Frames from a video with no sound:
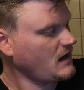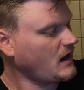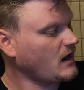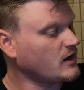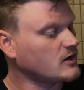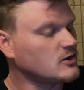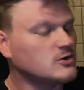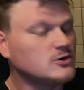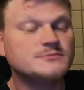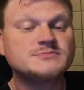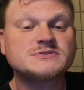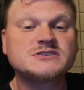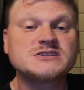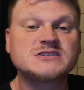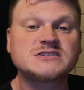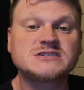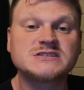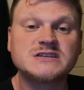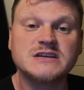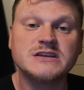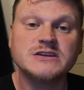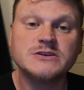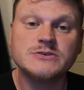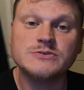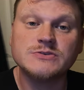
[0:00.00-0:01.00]
I hope to
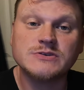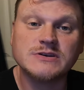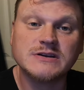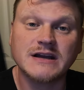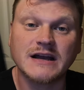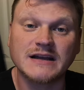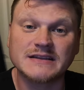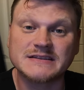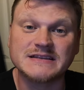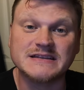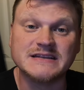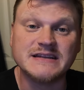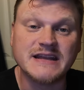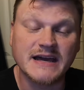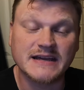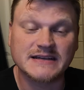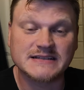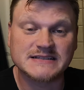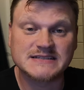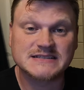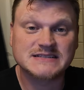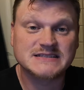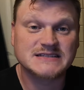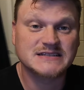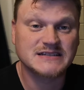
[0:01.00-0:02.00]
see you at the
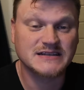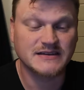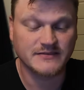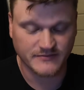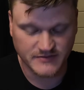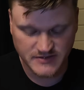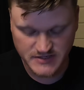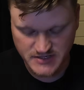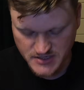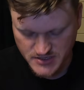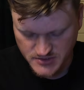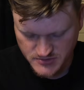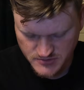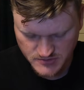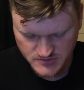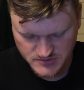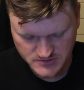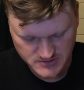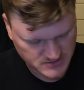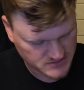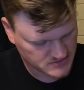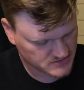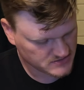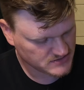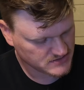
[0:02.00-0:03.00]
next video.
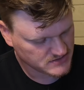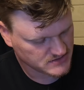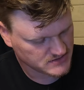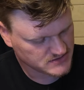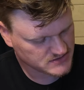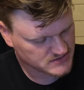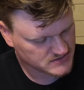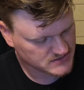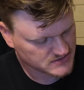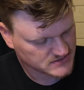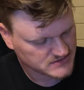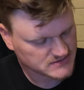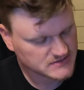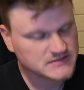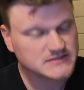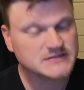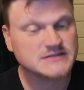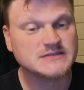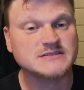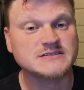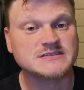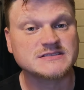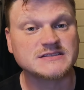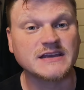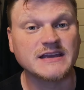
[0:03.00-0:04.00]

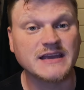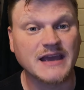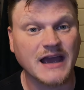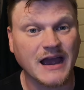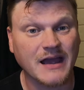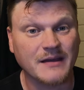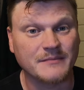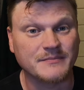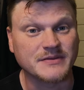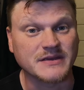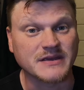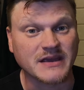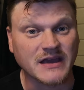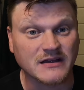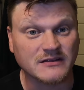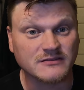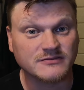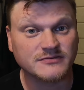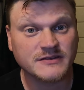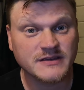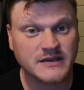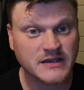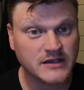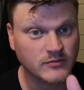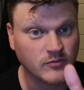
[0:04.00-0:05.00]
Stay happy,
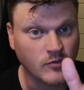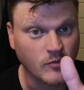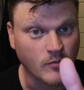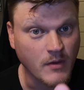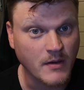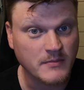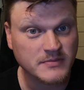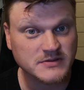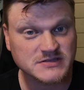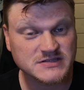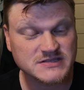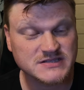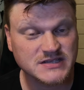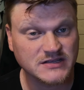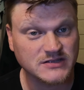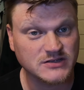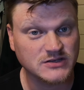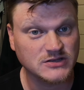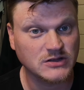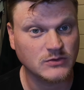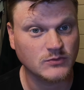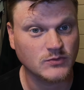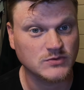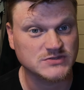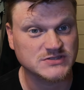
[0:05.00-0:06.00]
healthy. Remember to tell
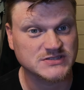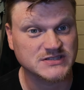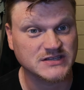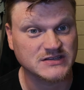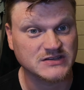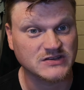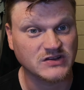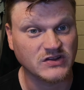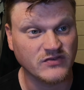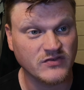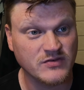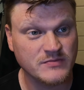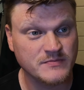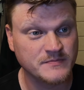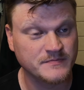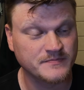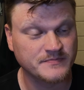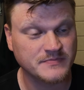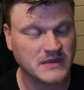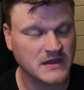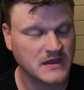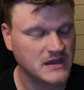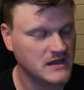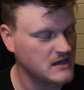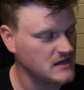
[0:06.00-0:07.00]
your little ones that you love them.
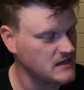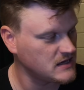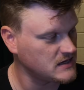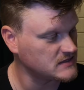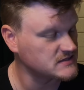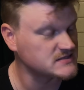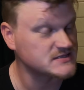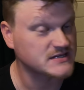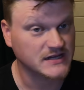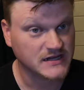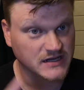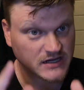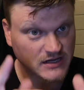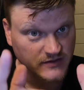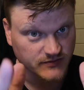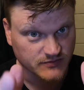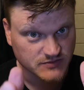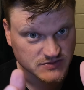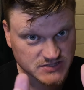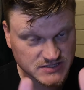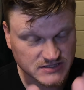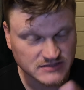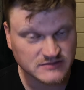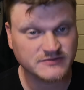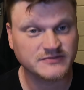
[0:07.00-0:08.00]
Take care of
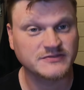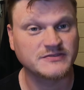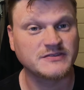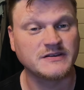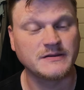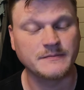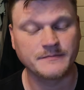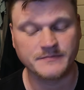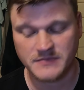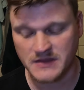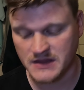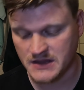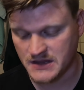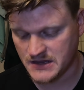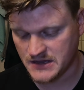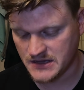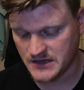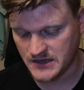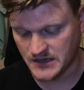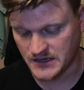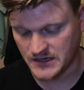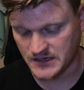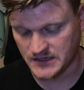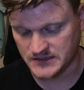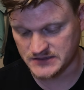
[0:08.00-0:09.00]
yourself.
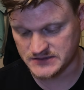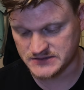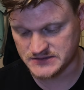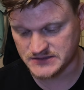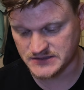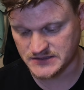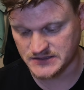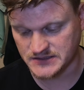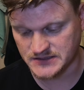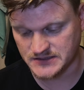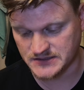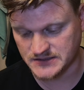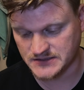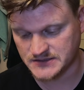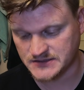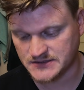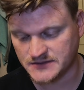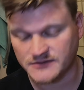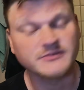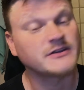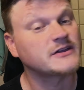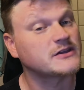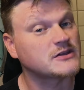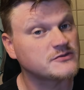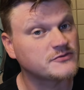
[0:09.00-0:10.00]
And
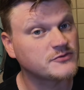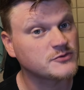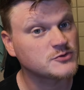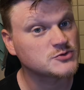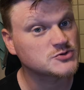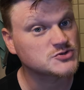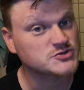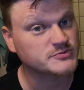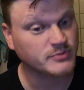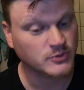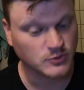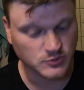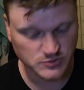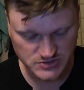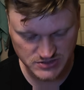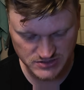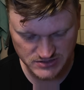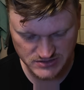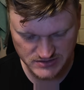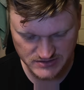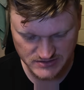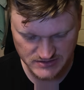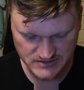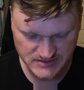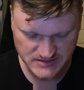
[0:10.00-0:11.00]
thank you for your support.
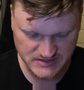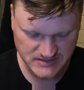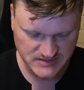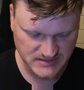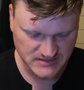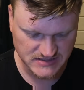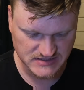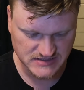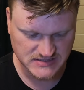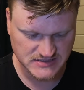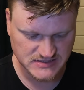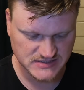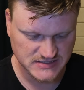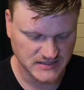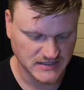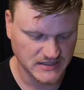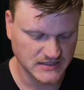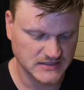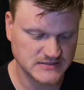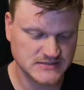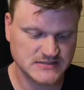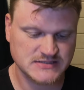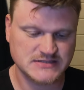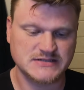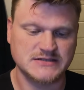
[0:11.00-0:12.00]
This is
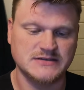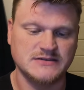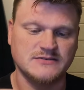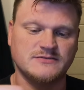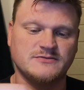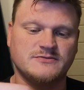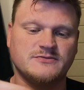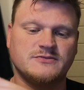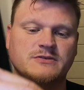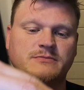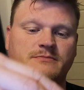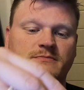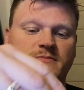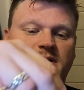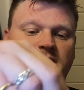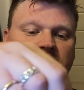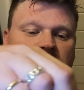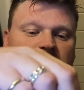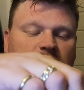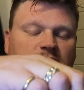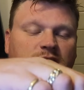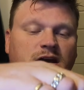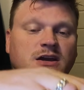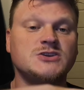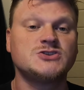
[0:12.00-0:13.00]
Hans from
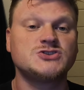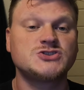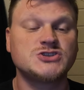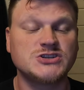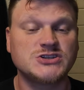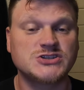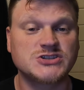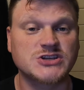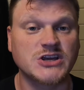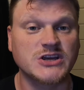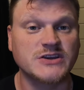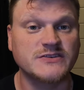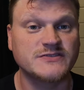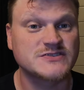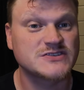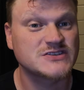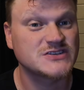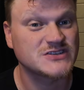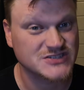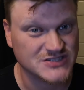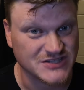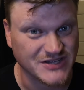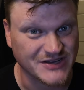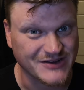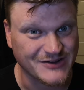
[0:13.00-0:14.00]
HG Shaves
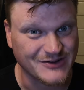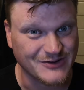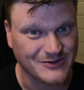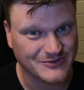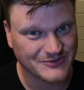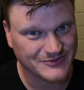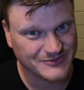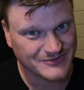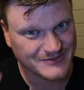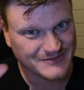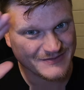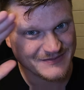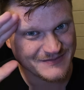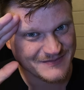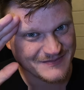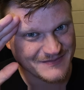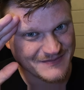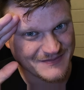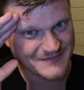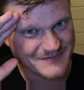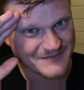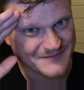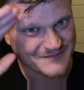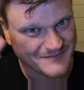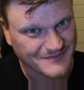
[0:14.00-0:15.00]
signing off.
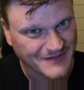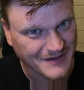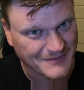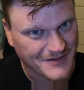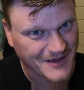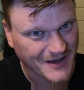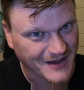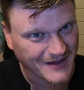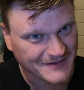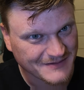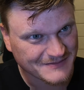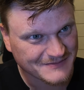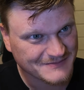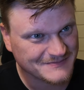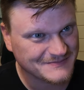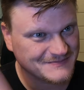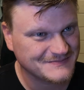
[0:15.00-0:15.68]
Bye bye.